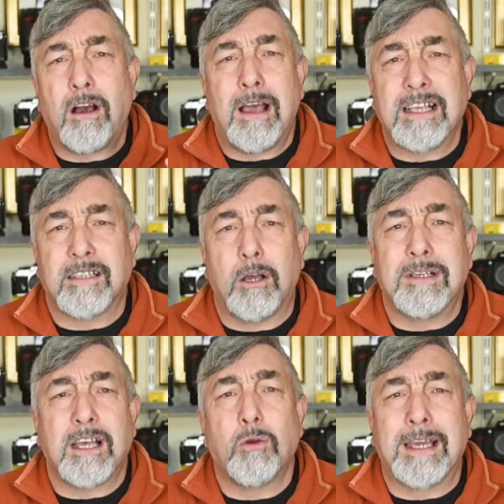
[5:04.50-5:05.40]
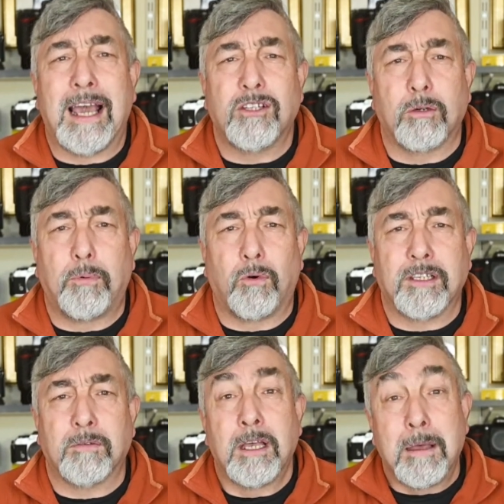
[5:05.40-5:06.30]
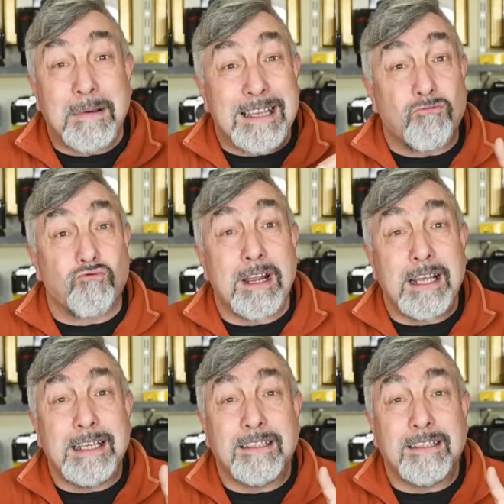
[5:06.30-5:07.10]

ISO is okay to a point, but it really